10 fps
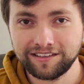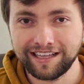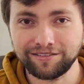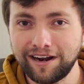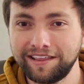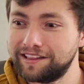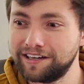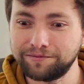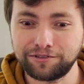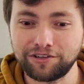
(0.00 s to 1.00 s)
That's what I think
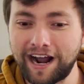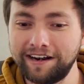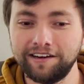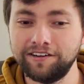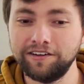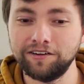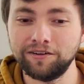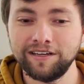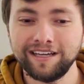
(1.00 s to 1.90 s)
they're trying to do.